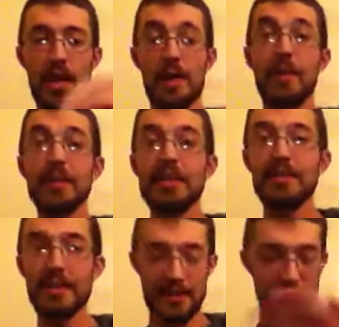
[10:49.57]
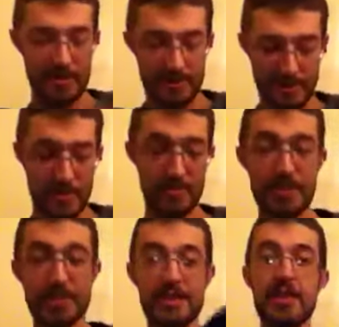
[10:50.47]
I'm going to leave it. I'm
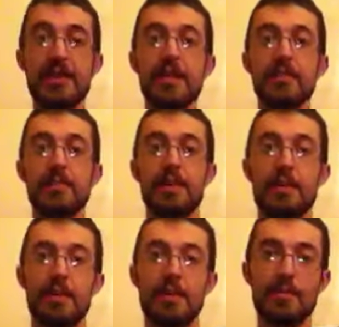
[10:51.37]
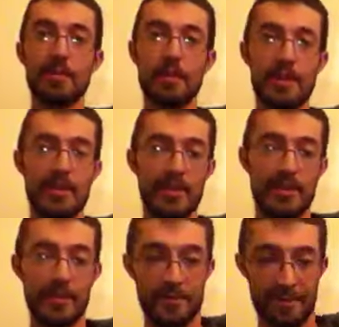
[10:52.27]
going to seal it up, lid on
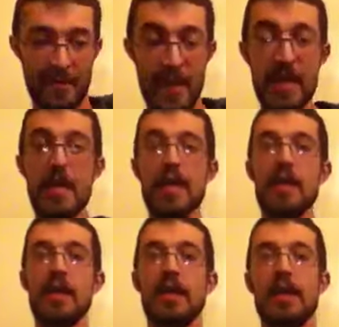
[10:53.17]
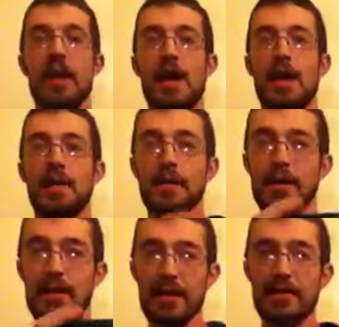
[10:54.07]
there, and I'm
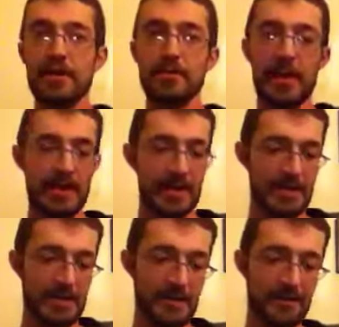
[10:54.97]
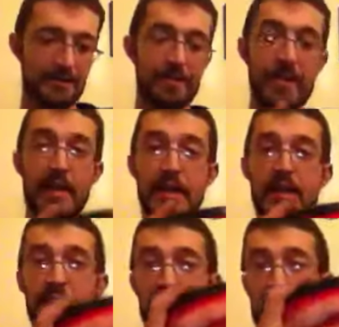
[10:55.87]
going to leave those baggies
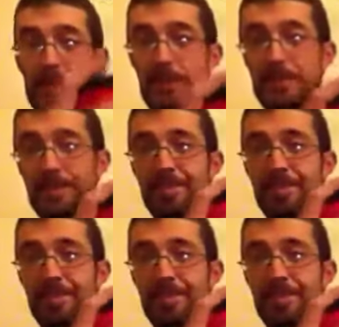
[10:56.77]
in this